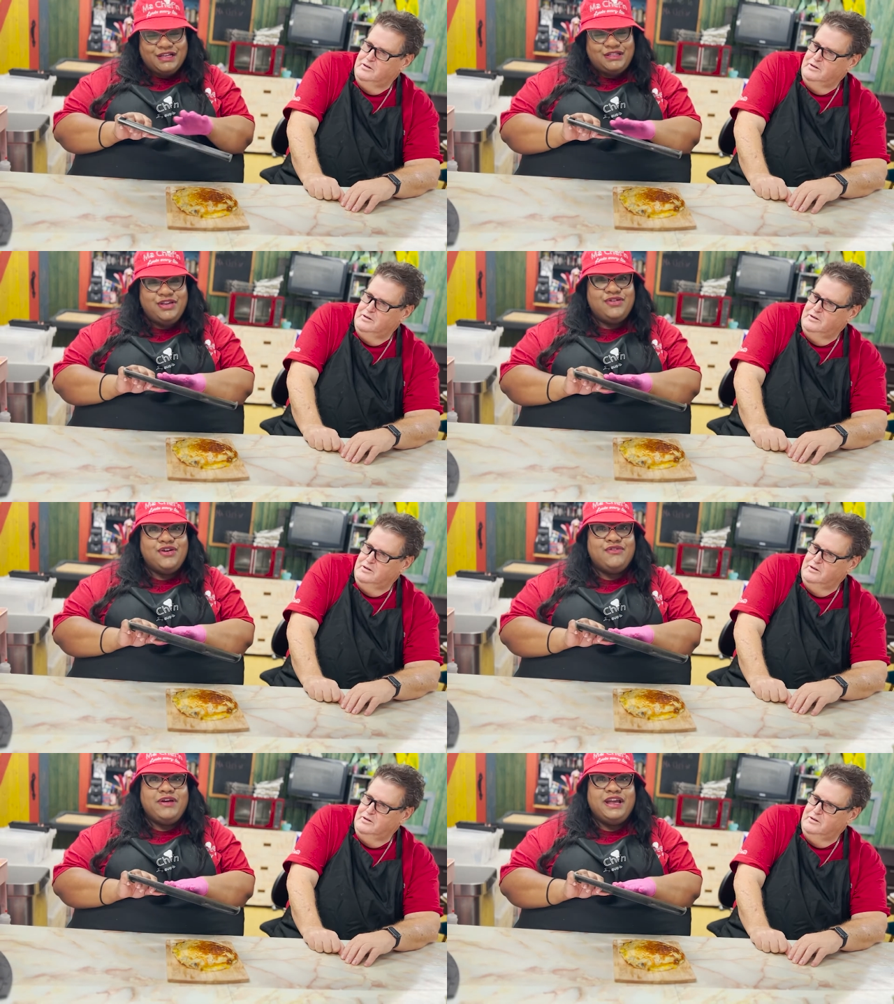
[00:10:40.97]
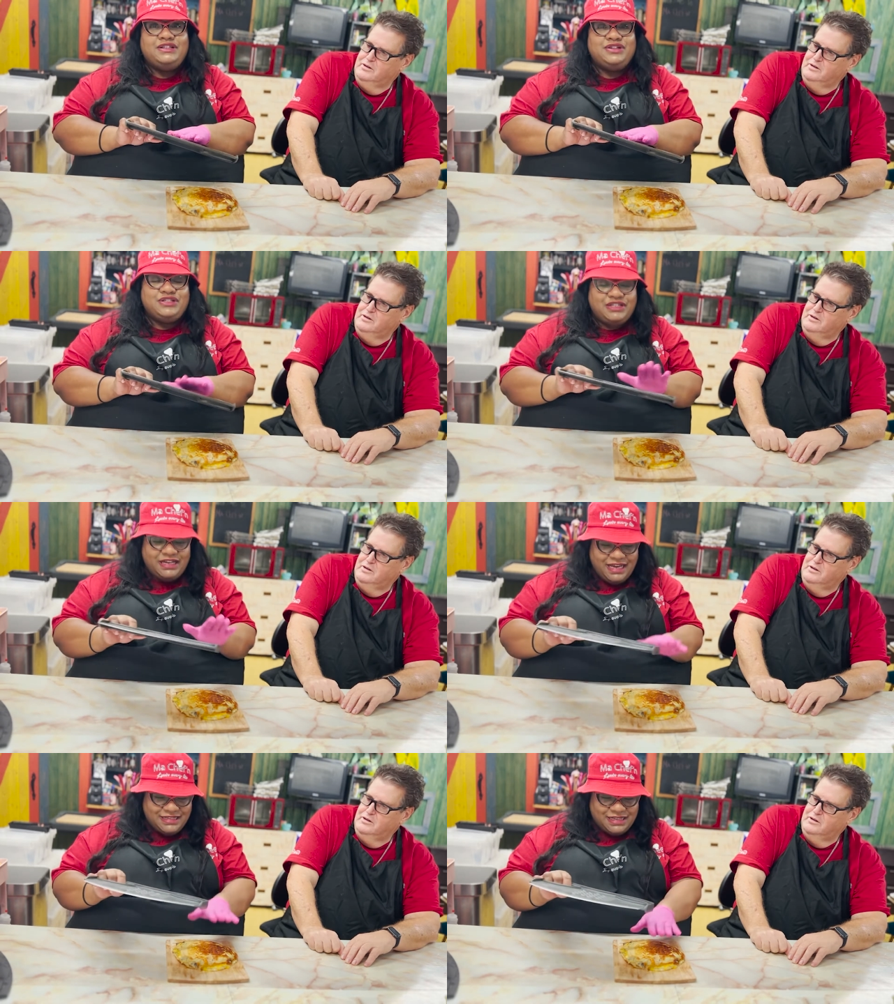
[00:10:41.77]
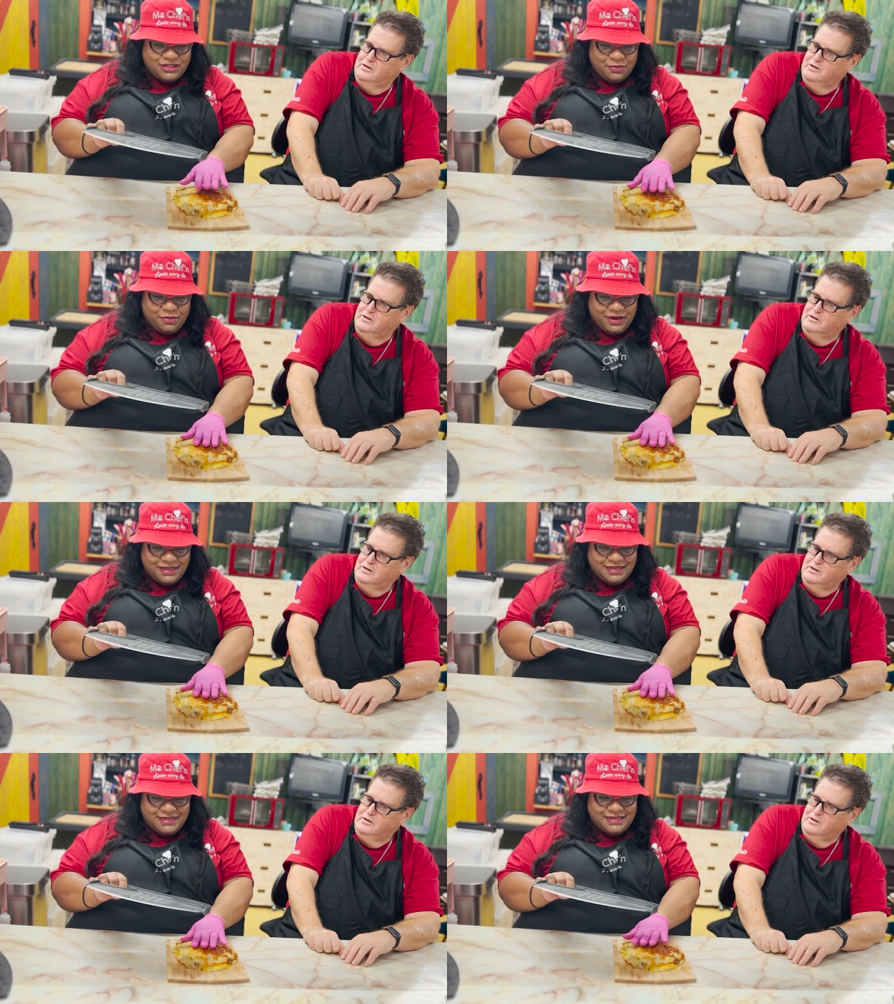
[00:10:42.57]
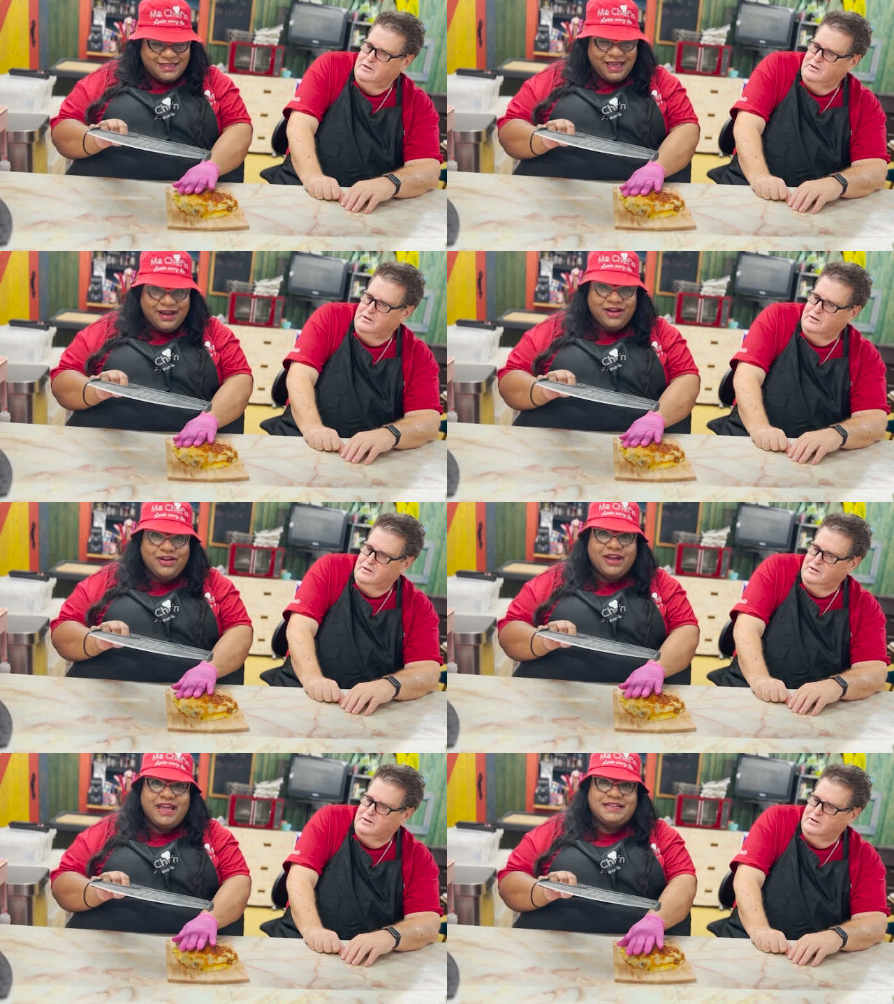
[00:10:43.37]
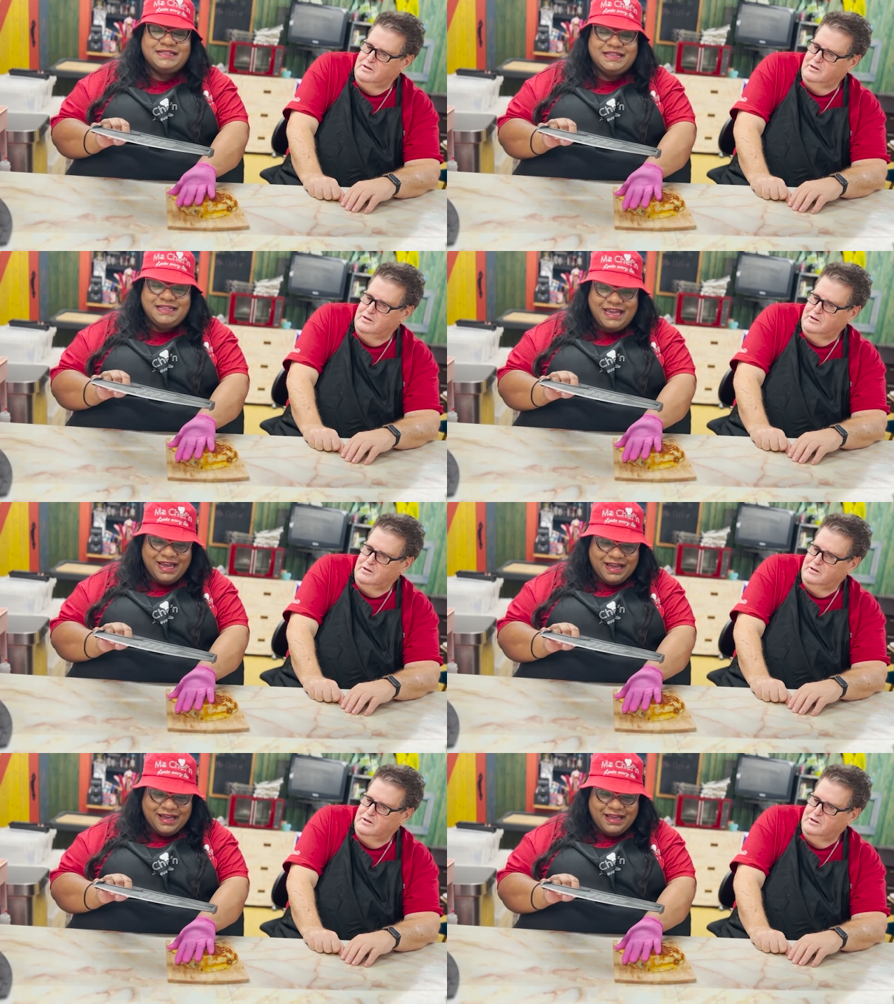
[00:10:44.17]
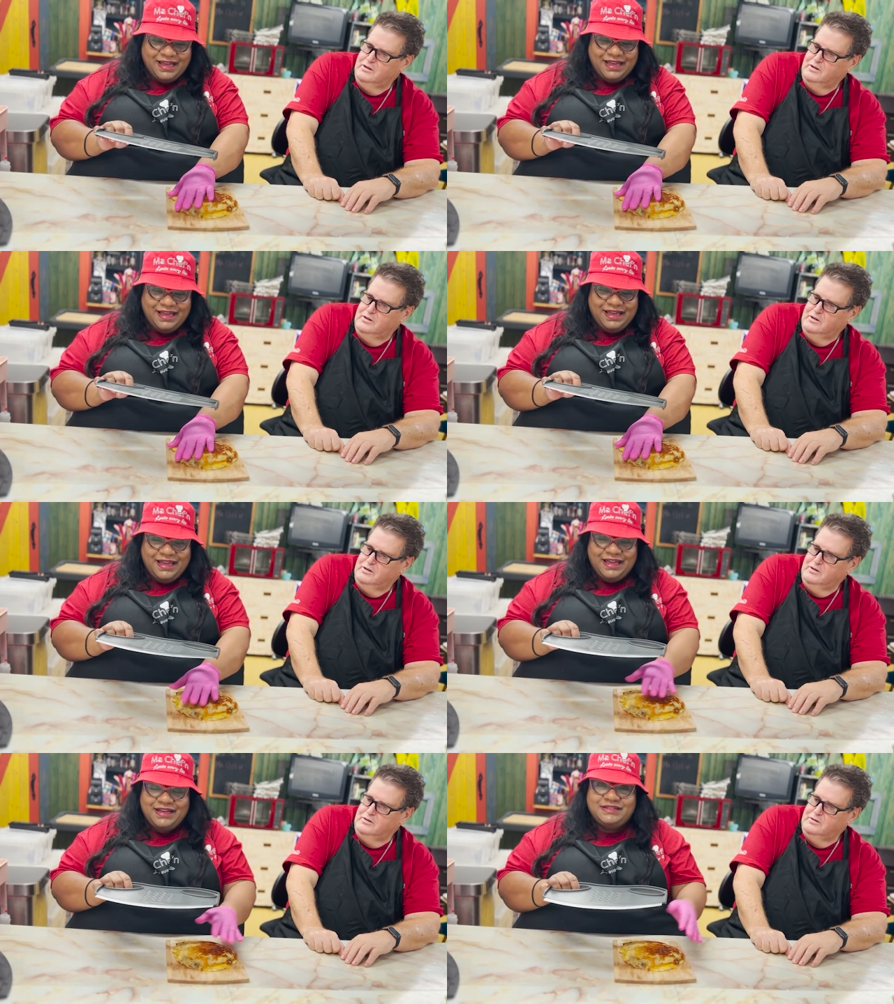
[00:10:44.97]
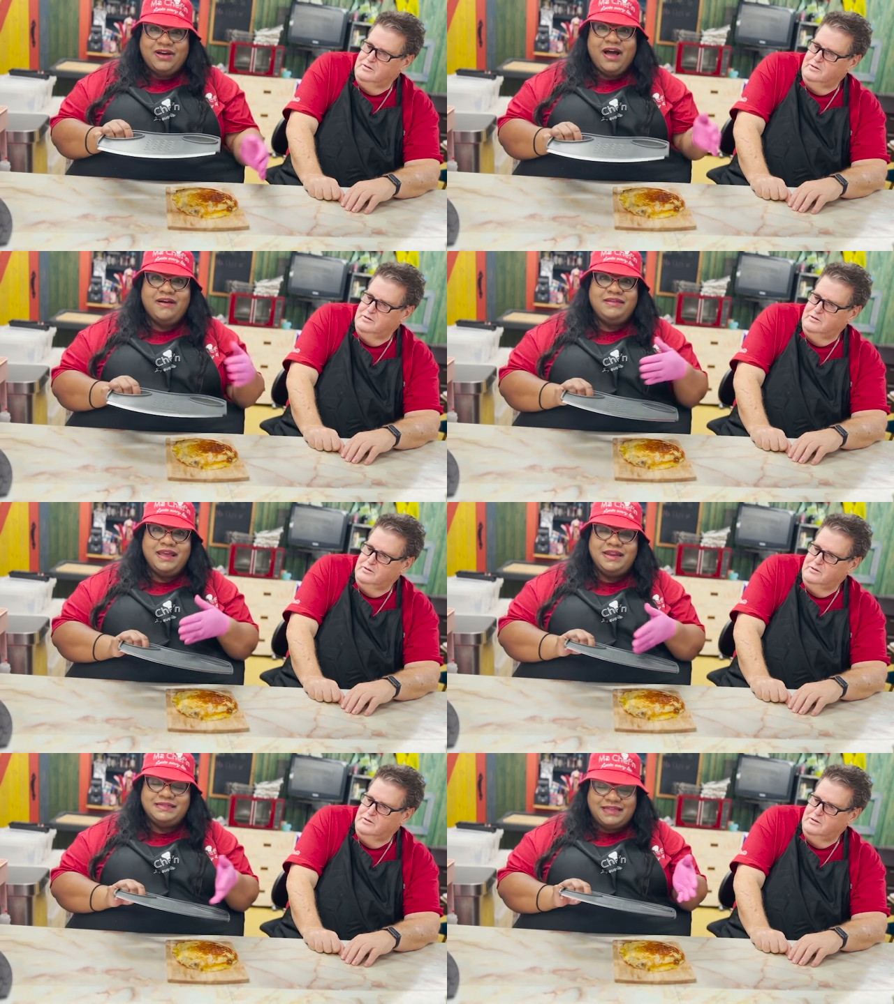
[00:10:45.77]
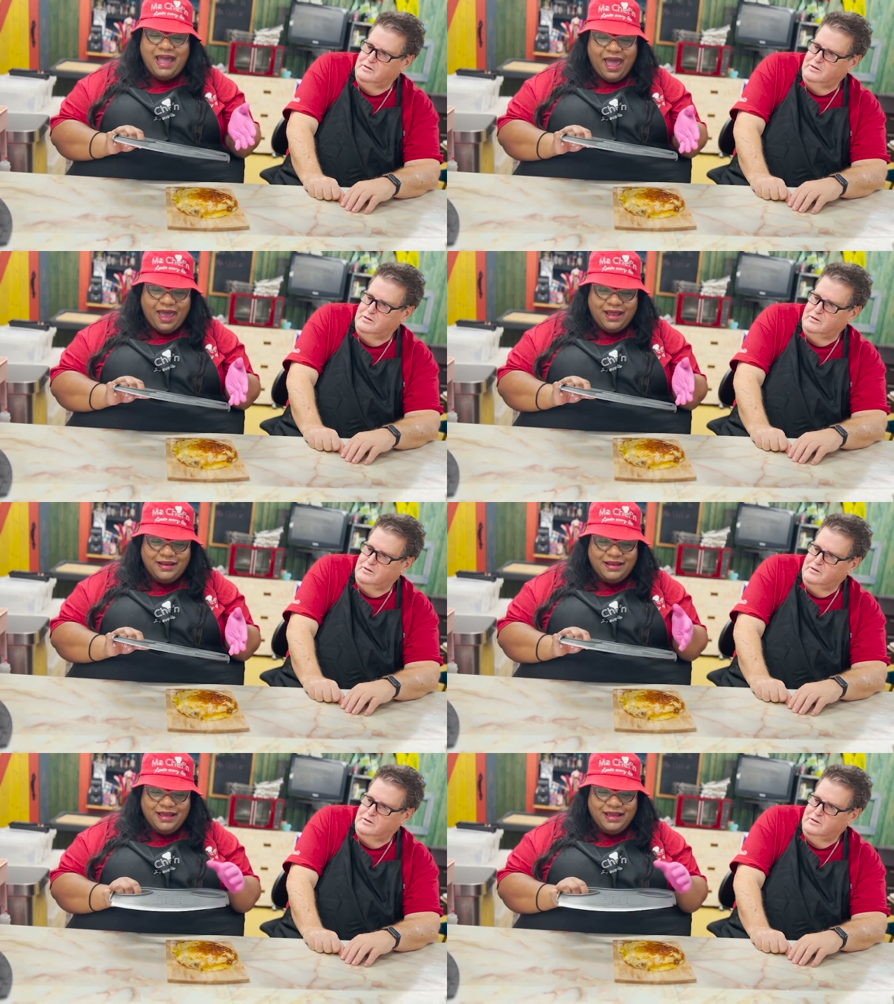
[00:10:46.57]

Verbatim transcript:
Speaker 1: So you could grade your cheese that you're putting to stick on your quesadilla. Uh -huh. So how neat is that?